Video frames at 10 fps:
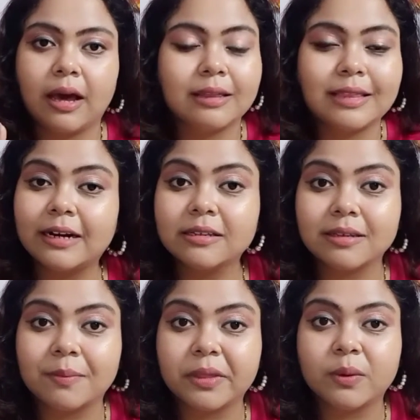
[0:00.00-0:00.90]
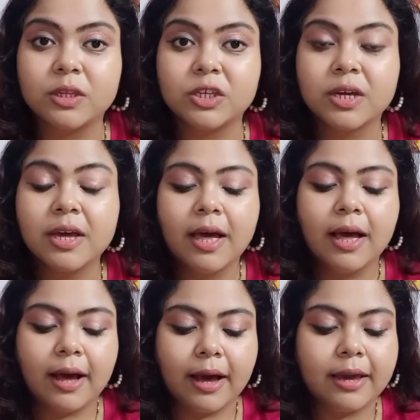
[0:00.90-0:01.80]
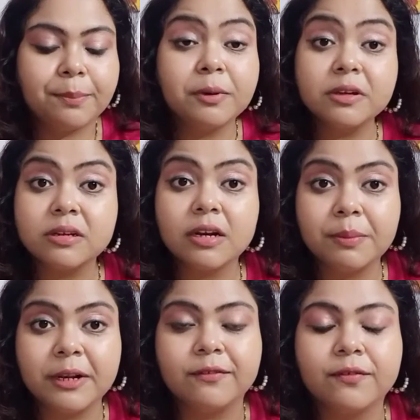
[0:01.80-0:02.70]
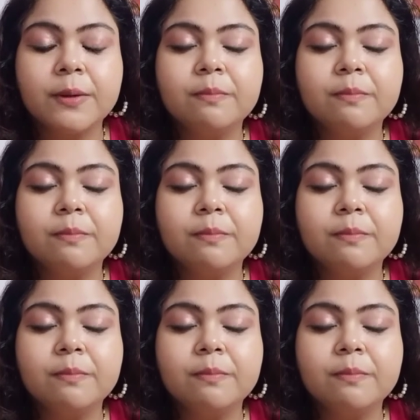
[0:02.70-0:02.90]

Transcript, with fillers: That is something which I personally believe.